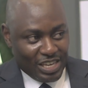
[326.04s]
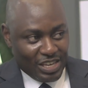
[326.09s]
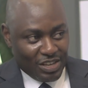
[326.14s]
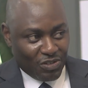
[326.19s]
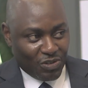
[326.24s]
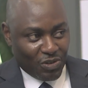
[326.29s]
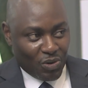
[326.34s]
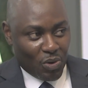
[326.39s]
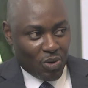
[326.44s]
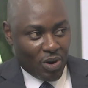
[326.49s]

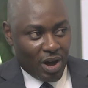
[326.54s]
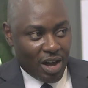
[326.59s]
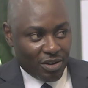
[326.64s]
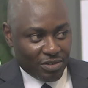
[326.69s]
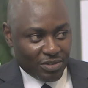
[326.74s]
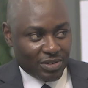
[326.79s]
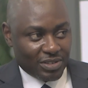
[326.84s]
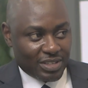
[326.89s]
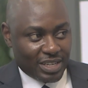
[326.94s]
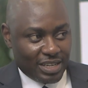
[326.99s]
So
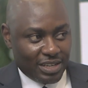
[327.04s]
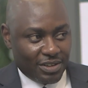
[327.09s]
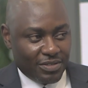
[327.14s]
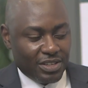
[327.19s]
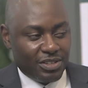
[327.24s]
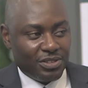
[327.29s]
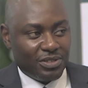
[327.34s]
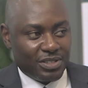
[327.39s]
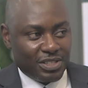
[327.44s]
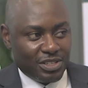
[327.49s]
households and
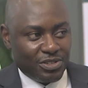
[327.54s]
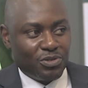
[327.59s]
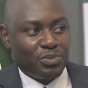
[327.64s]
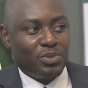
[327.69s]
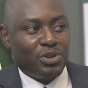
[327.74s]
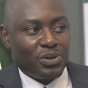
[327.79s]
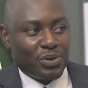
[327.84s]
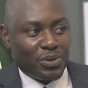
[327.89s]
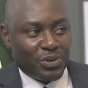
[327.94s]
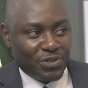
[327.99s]
individuals, this would
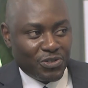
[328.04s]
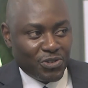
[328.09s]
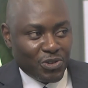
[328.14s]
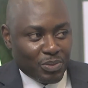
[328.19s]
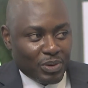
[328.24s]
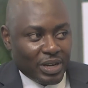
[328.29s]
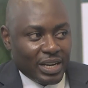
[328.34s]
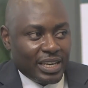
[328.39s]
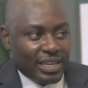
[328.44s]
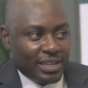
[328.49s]
be your
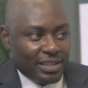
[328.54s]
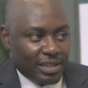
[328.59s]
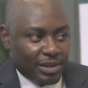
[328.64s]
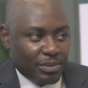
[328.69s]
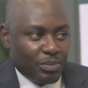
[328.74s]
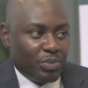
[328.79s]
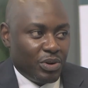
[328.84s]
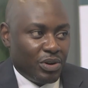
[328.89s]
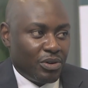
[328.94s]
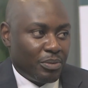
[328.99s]
consumer lending
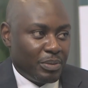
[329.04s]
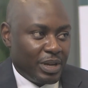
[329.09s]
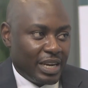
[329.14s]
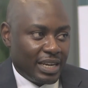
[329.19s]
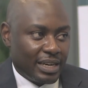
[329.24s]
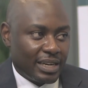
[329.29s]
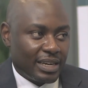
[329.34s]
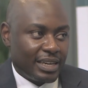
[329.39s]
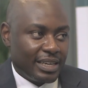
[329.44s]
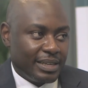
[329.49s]

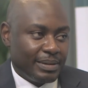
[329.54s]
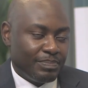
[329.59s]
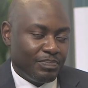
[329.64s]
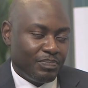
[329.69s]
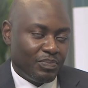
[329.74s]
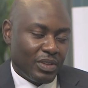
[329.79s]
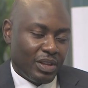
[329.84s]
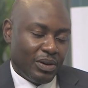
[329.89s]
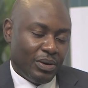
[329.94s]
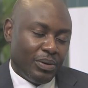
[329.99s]
predominantly,
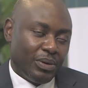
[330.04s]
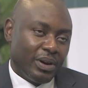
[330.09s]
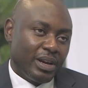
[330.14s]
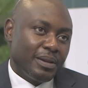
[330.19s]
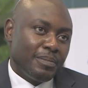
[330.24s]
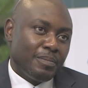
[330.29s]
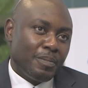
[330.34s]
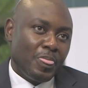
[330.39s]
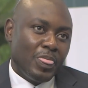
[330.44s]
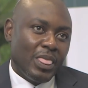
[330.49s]
right?
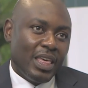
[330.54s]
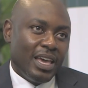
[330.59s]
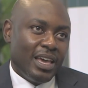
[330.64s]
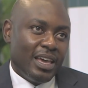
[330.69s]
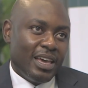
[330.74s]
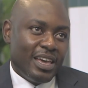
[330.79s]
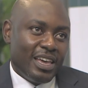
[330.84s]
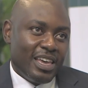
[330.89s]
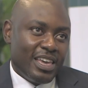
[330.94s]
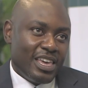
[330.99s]

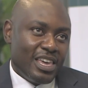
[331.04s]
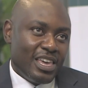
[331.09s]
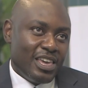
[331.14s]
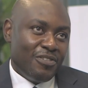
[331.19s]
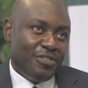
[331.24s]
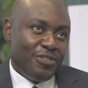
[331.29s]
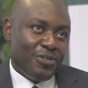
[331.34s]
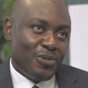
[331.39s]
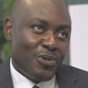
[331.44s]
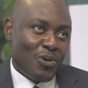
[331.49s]

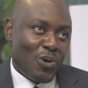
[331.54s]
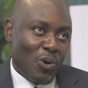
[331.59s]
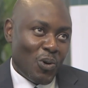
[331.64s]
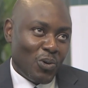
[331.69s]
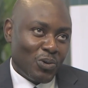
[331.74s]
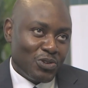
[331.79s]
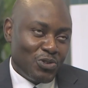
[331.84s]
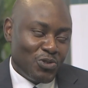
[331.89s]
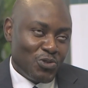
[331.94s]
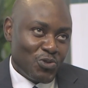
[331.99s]
If you
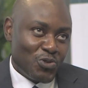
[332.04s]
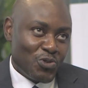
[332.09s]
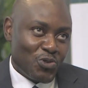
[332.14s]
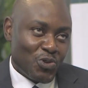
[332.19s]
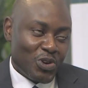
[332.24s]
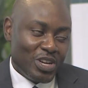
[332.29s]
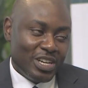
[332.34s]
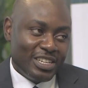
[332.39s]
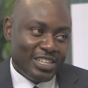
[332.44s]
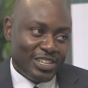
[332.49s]
go to
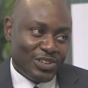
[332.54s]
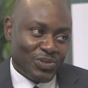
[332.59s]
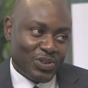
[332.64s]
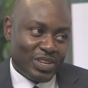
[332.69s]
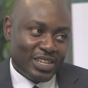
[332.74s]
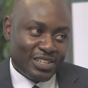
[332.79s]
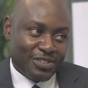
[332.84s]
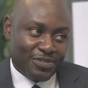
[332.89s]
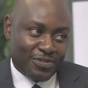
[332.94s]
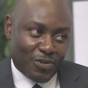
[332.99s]

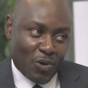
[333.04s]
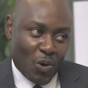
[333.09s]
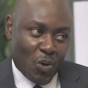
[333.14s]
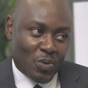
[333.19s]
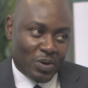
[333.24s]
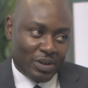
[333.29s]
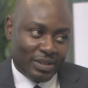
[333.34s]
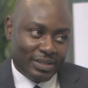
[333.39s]
2024,